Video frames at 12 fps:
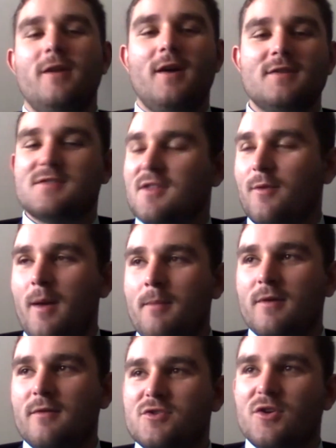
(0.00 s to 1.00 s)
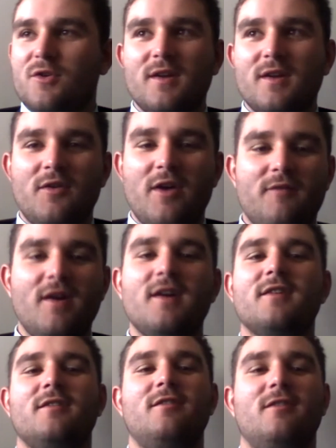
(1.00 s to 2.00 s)
the rep of choking when it
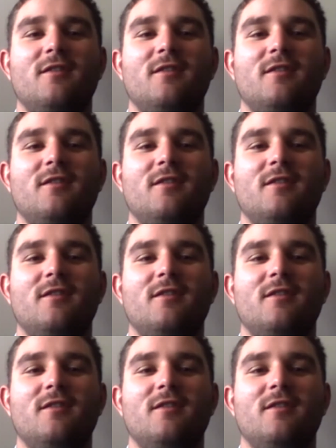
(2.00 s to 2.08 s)
matters.